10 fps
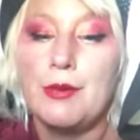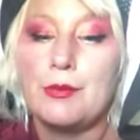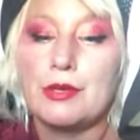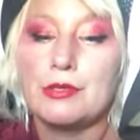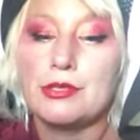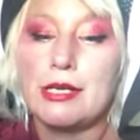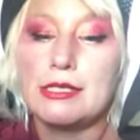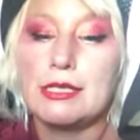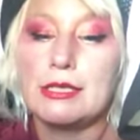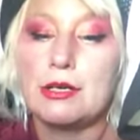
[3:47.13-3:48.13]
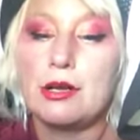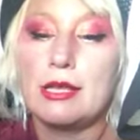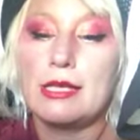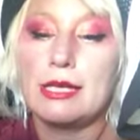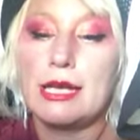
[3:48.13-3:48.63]
Mother tried to clear
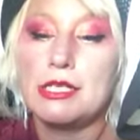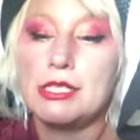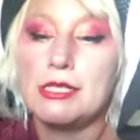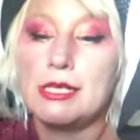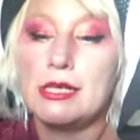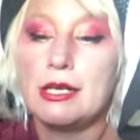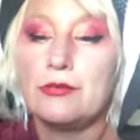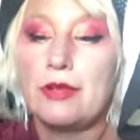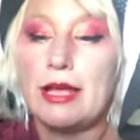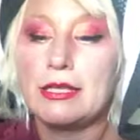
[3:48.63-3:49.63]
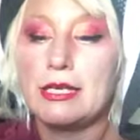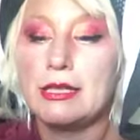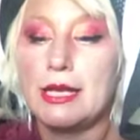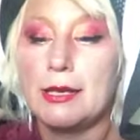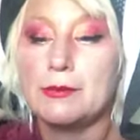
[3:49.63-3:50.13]
all allegations and clarify the
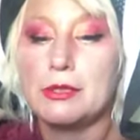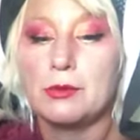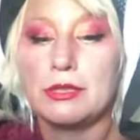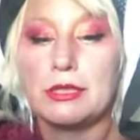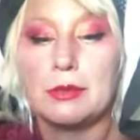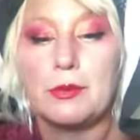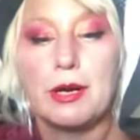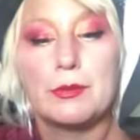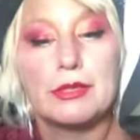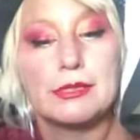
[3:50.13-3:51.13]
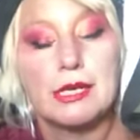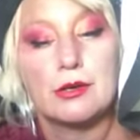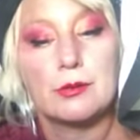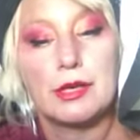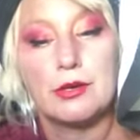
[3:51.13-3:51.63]
claims with the Department of
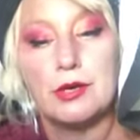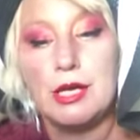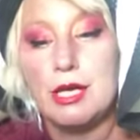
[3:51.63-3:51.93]
Sacramento.